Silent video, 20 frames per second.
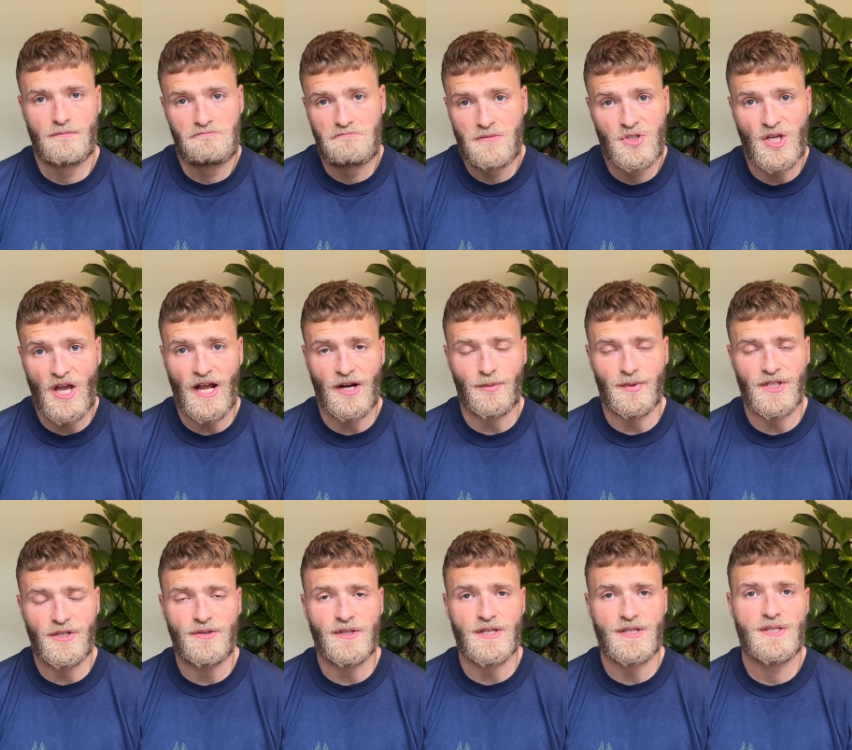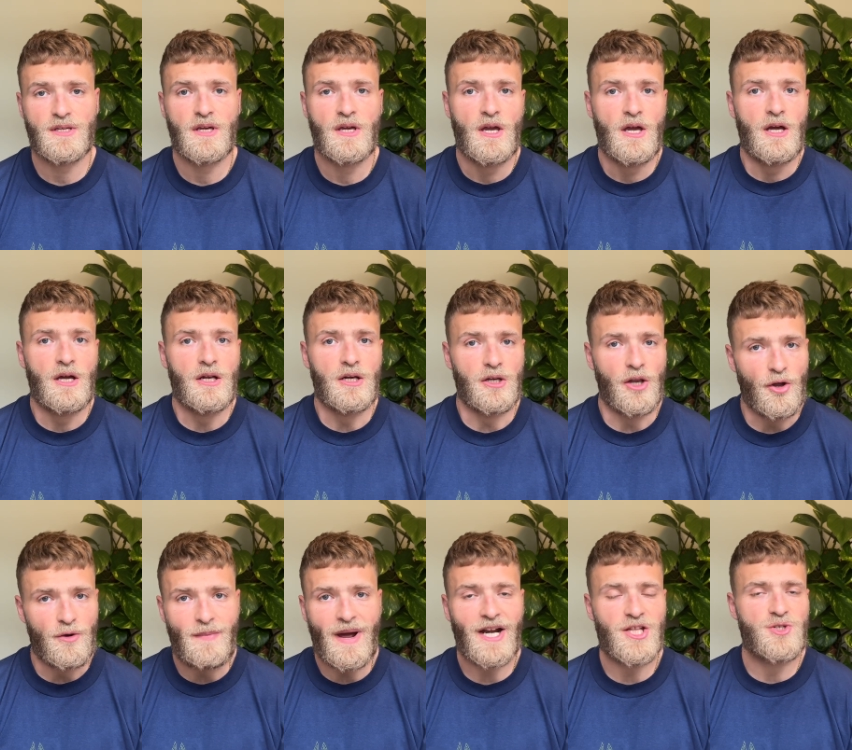So how do we do this? Load
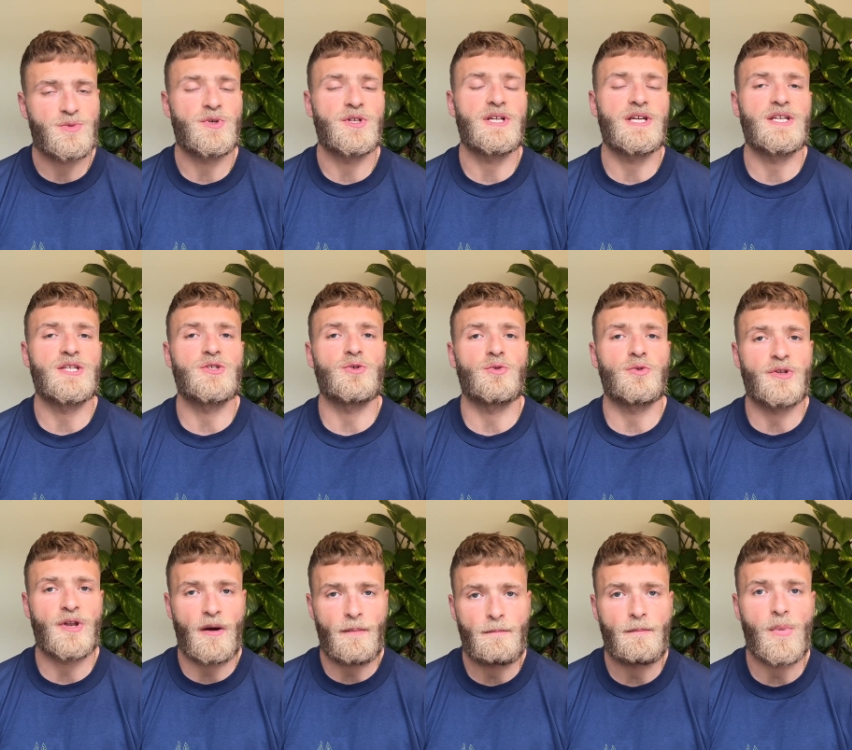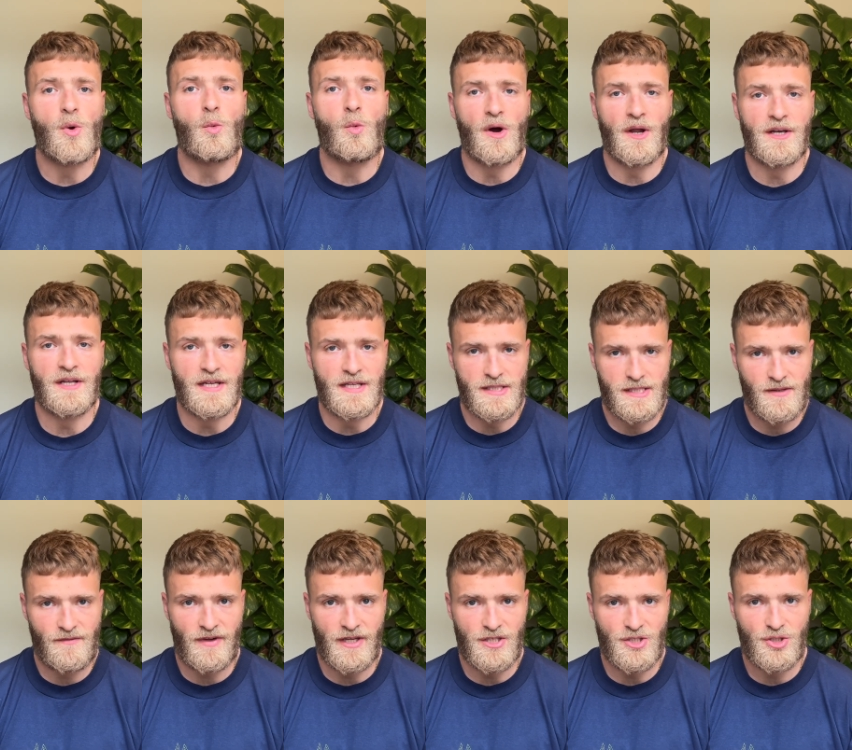management is your number 1
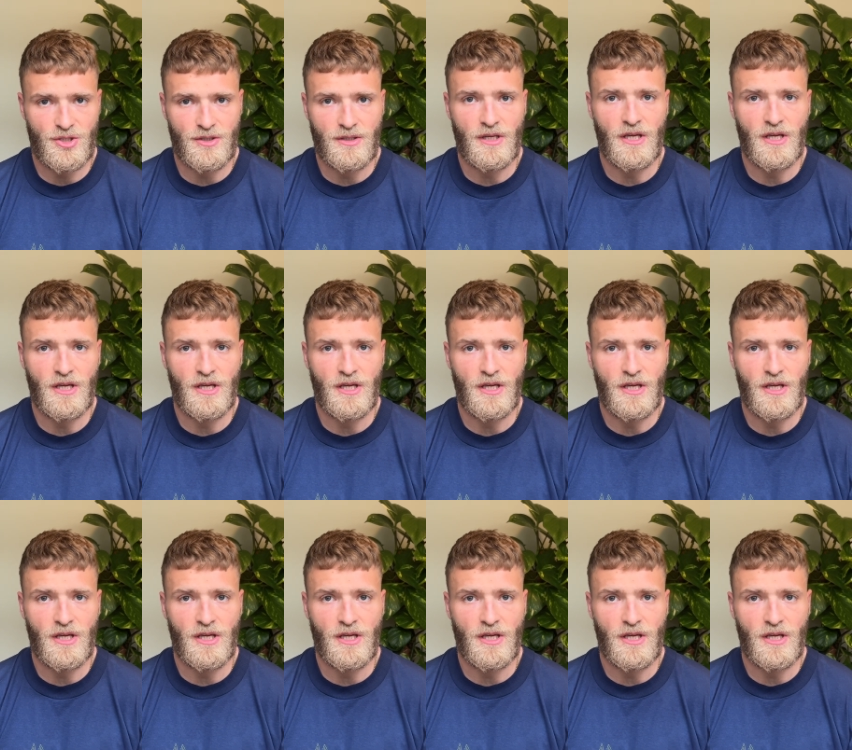intervention.